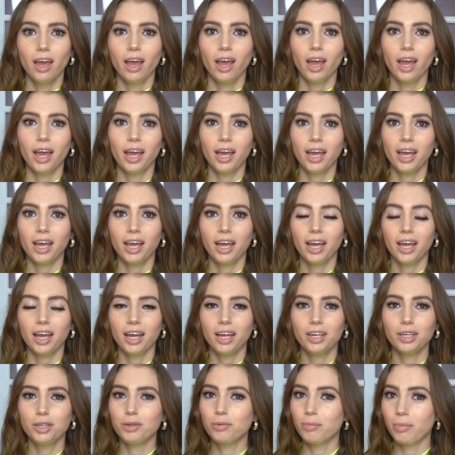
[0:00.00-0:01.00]

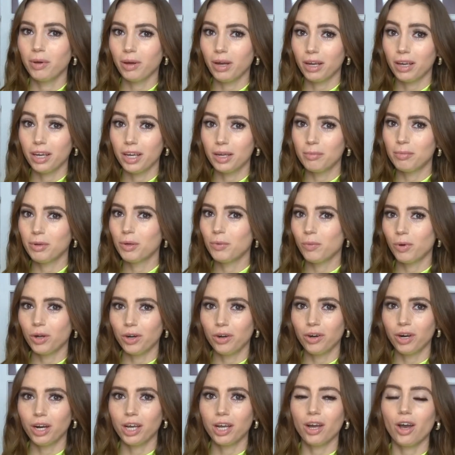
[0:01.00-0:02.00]
And you may be
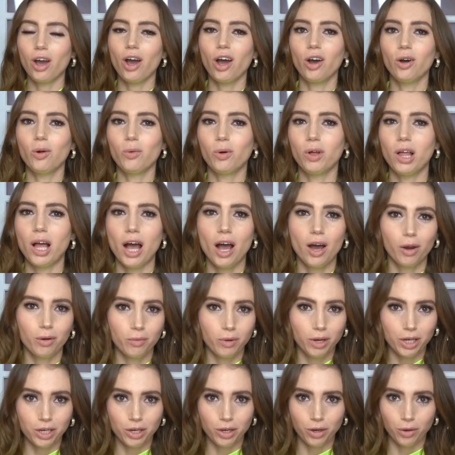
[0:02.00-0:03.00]
wondering, oh, well, how do
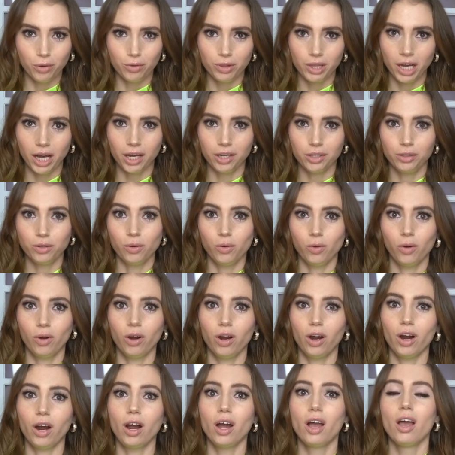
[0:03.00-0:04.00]
I know that
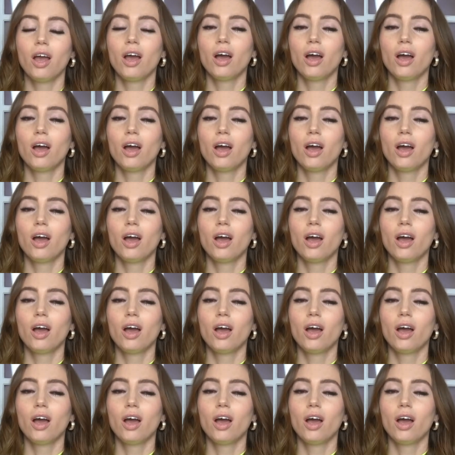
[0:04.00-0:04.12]
your